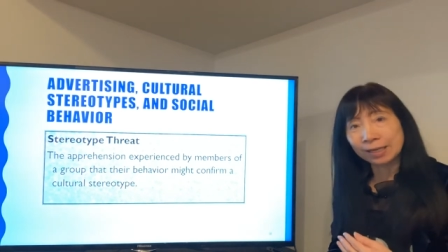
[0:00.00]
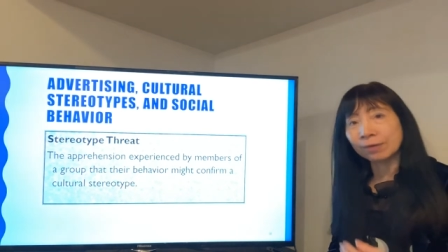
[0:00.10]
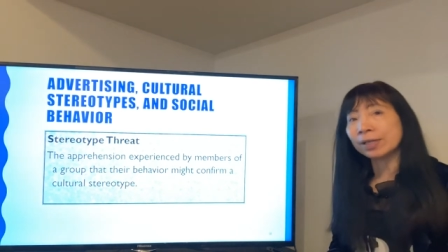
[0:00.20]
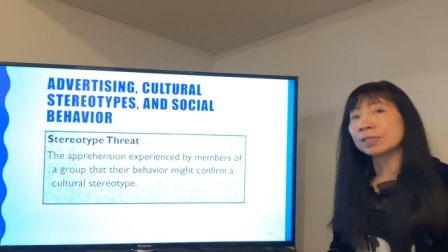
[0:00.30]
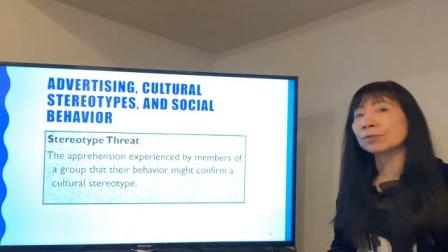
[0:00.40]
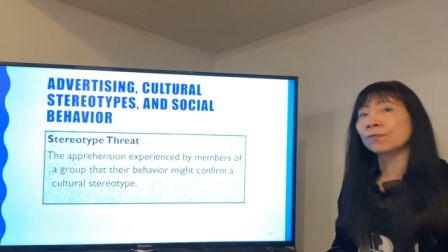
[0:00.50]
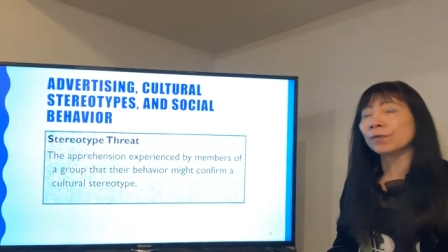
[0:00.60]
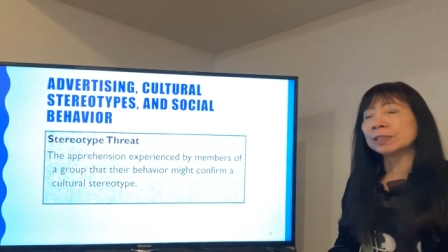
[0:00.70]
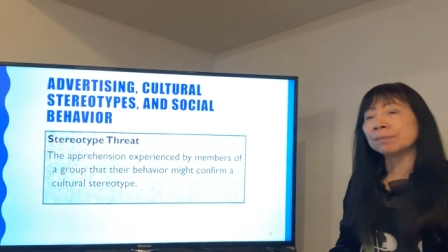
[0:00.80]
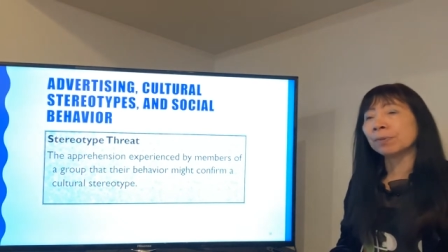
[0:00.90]
Okay, so for
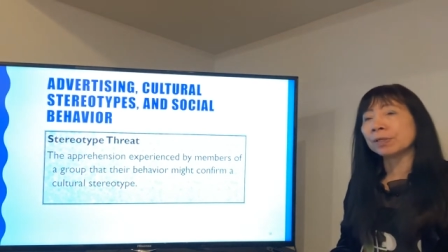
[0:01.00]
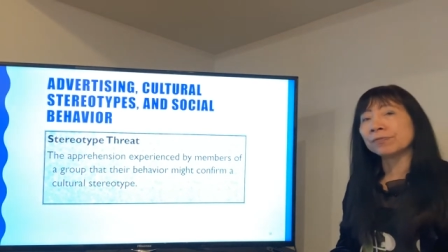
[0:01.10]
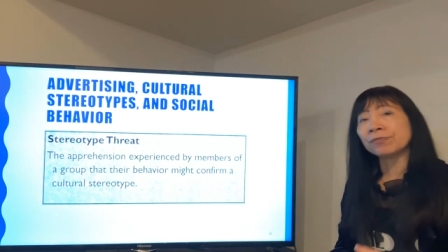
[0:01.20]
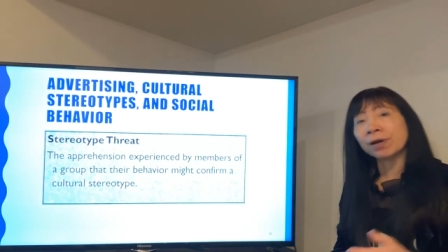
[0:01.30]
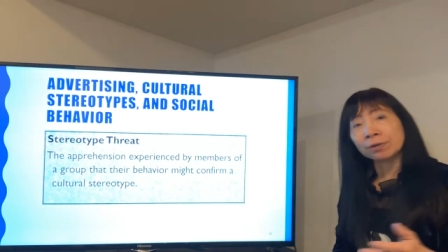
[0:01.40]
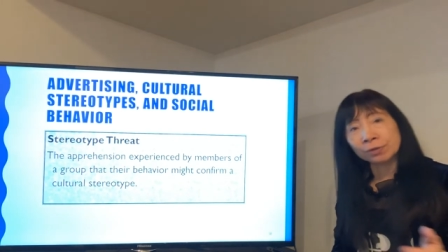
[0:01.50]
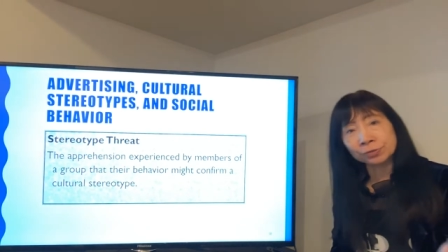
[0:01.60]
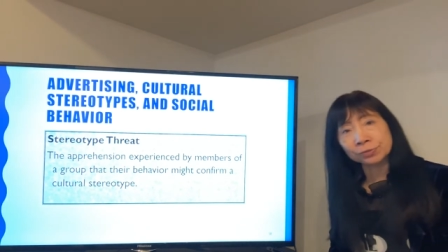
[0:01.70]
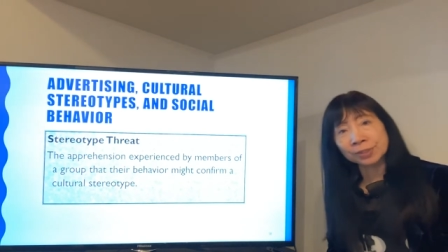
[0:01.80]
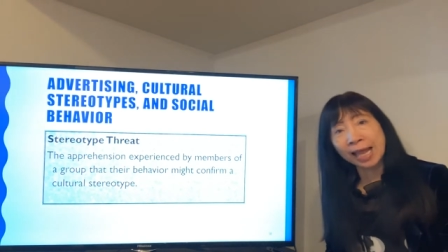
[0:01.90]
example, if you want to go
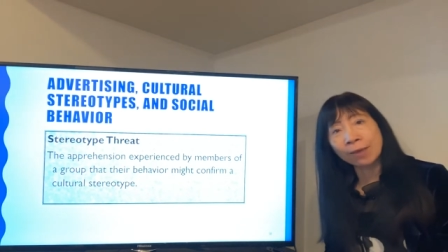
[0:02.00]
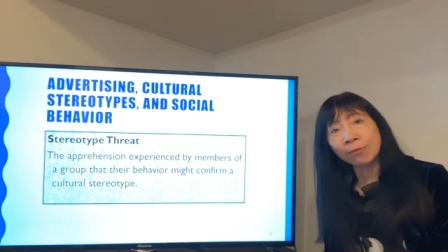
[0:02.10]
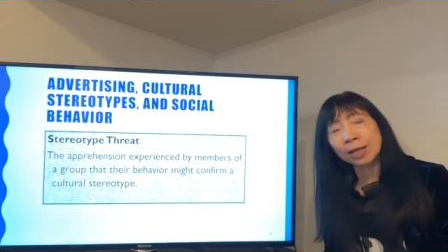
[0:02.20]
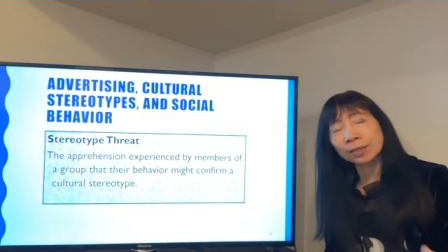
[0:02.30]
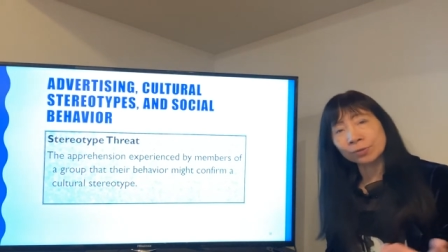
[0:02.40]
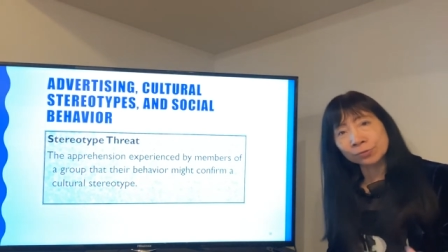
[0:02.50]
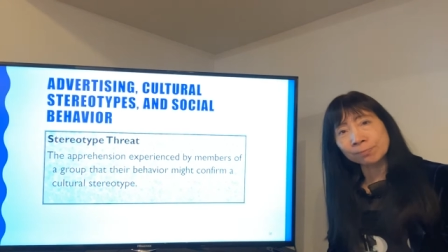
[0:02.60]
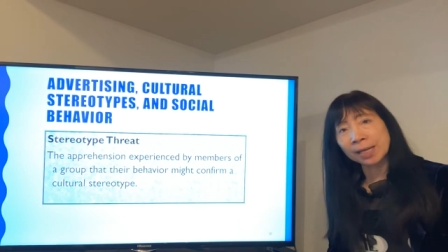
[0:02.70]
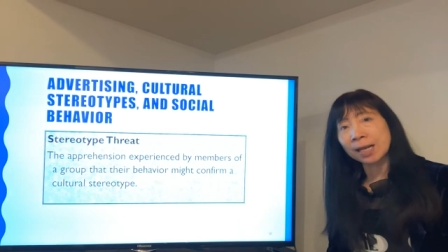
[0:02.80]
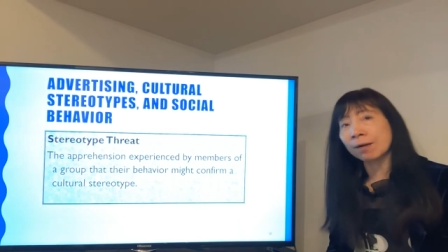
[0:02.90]
to Taiwan, go to
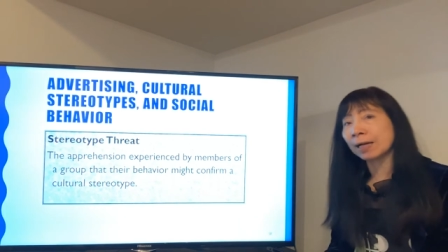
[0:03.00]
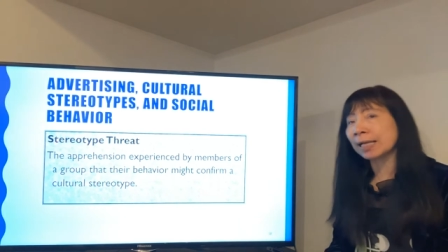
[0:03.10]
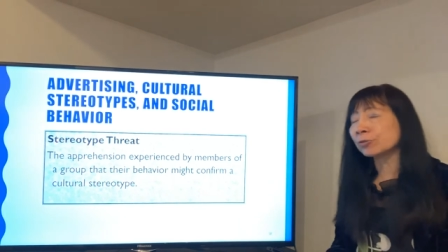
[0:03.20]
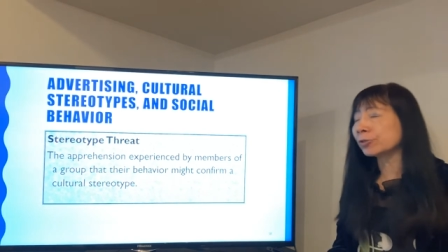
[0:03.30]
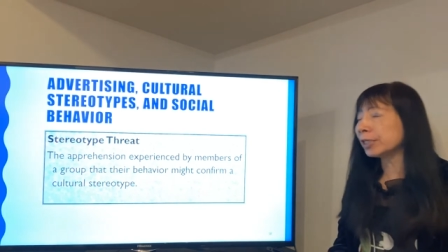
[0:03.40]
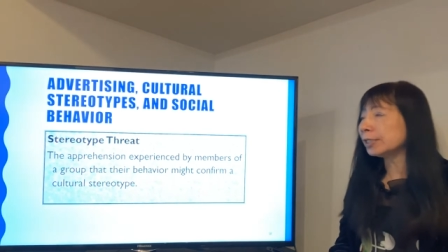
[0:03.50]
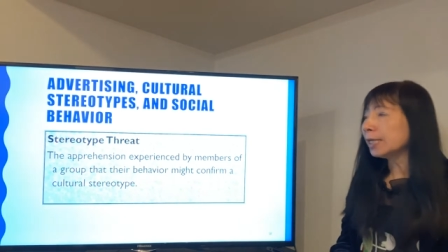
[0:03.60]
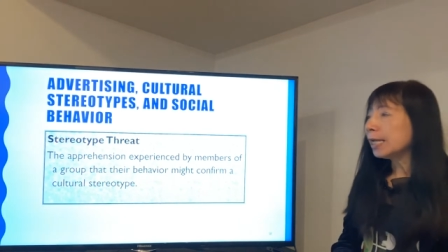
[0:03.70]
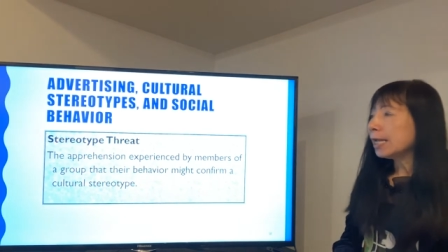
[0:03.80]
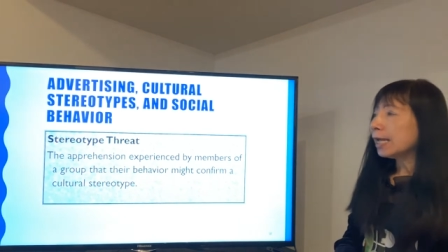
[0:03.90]
my country,
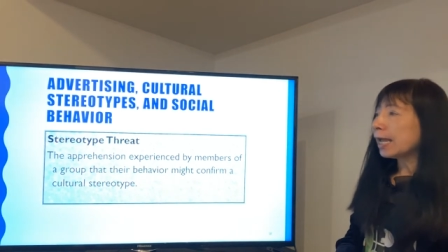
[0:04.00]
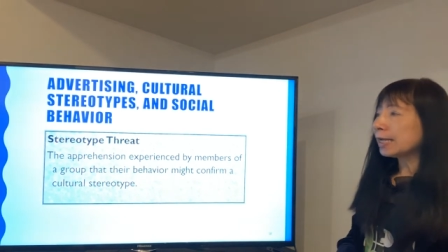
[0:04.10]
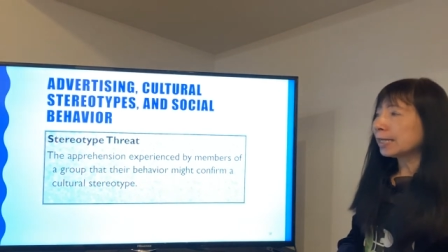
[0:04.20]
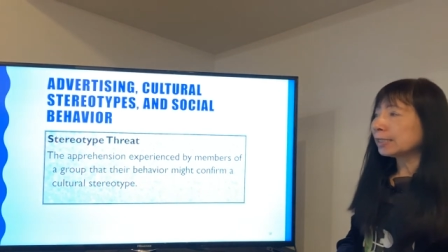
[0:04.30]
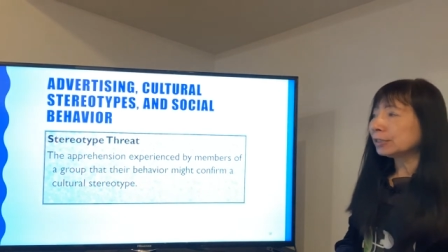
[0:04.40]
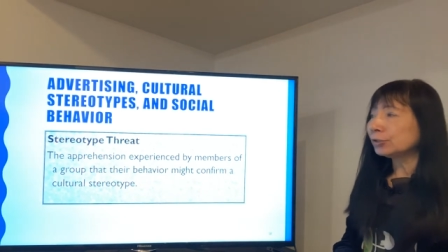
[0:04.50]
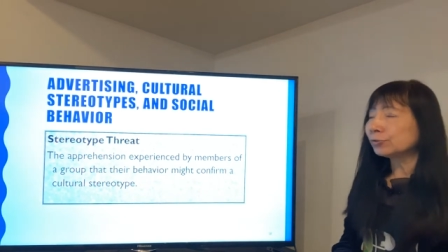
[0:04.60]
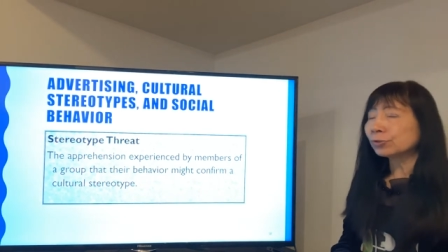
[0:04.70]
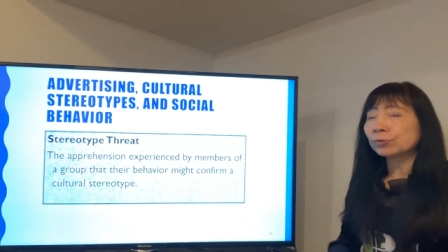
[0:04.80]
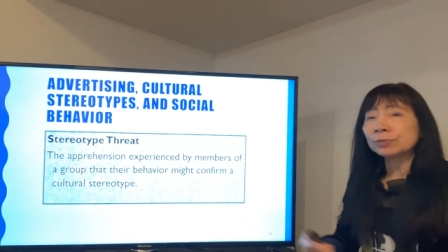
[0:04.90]
and then
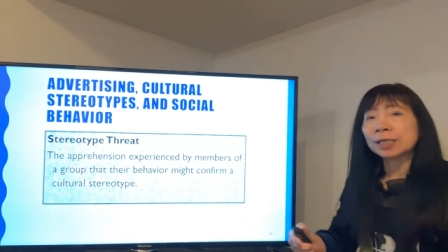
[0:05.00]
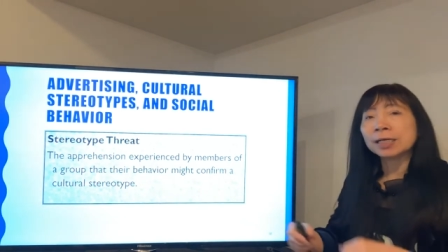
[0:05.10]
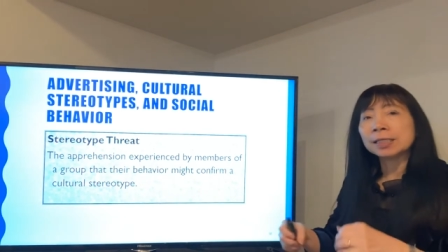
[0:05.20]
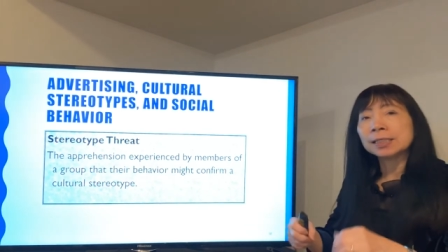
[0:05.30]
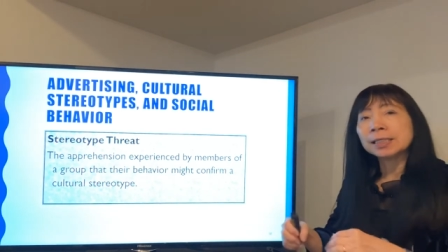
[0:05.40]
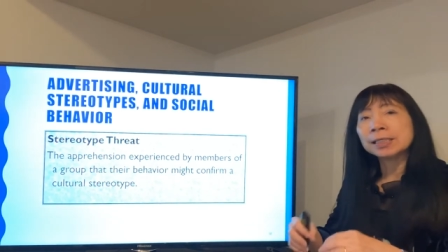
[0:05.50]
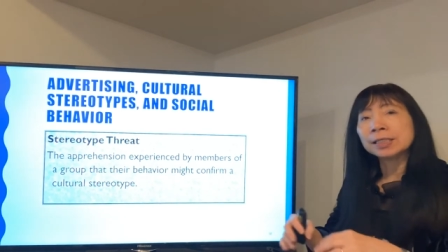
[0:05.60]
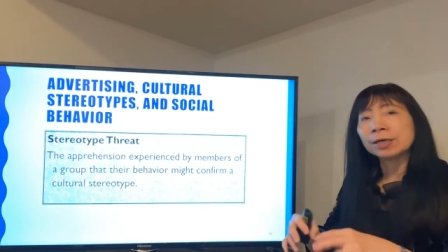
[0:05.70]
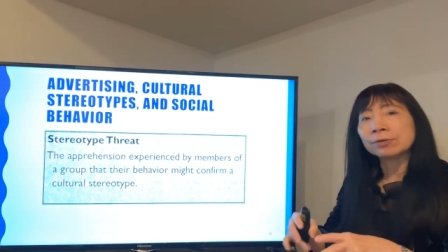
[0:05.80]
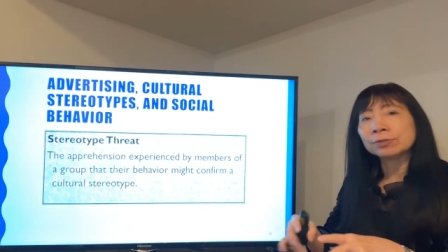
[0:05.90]
you do the, you
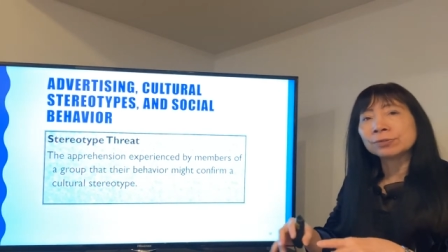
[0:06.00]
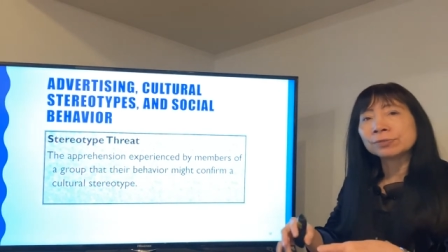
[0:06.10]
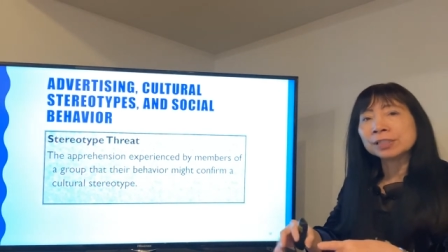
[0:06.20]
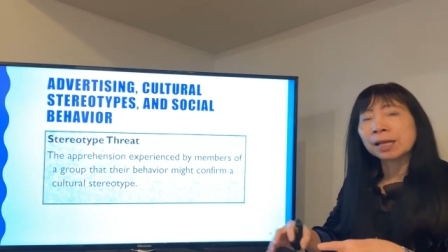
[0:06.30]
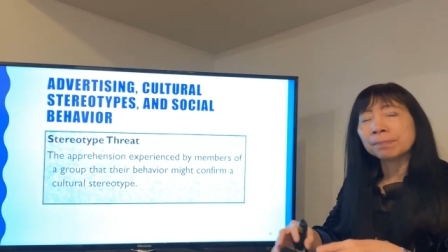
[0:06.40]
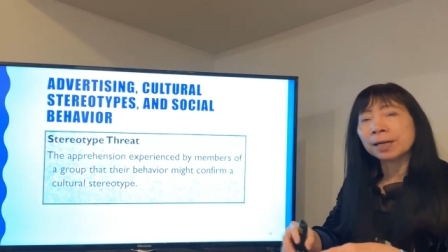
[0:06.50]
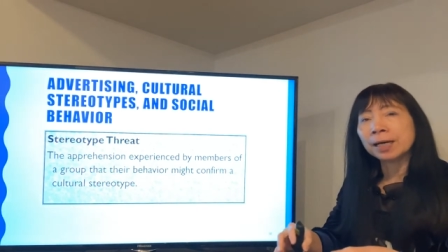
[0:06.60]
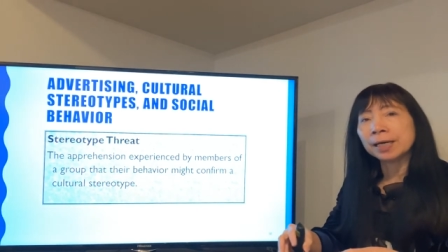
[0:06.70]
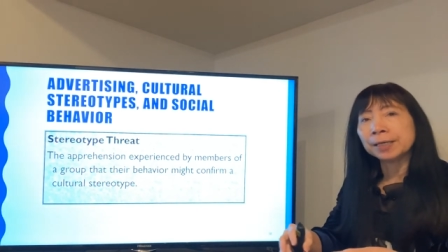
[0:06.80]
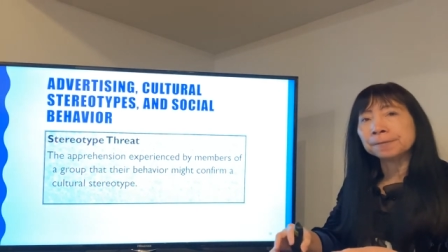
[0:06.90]
know, do some
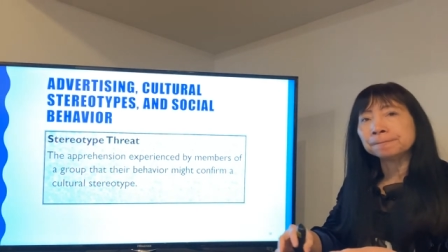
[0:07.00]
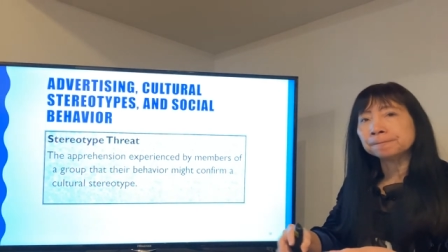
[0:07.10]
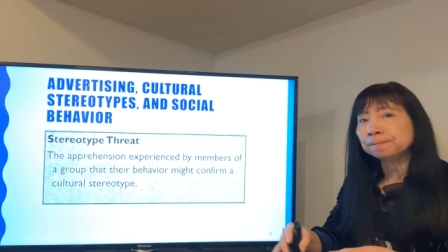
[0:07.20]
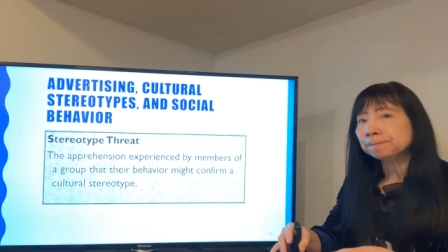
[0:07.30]
um,